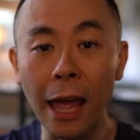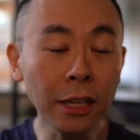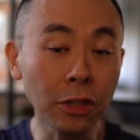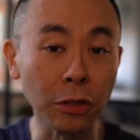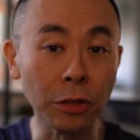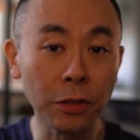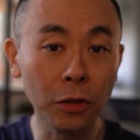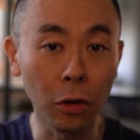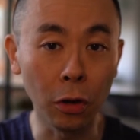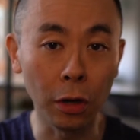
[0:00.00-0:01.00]
anxious,
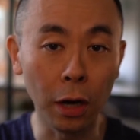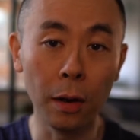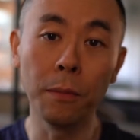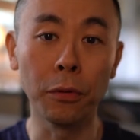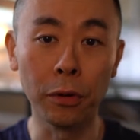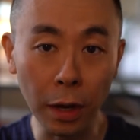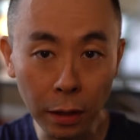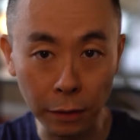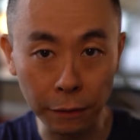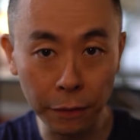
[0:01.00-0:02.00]
or
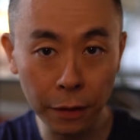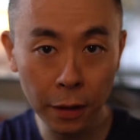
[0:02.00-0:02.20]
unproductive,